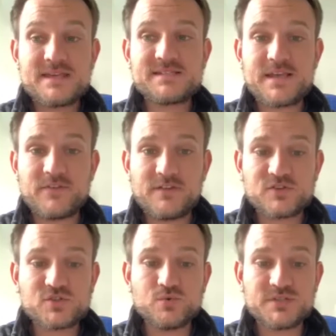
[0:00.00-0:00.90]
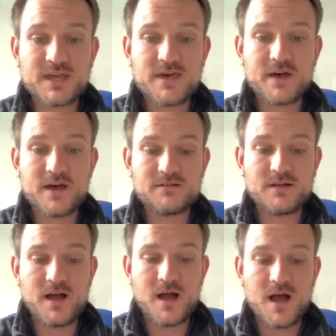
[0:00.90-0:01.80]
7 of us all together.
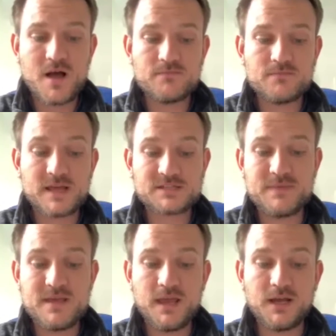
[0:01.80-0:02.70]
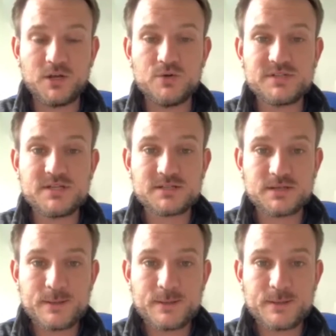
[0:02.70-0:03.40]
That's me included.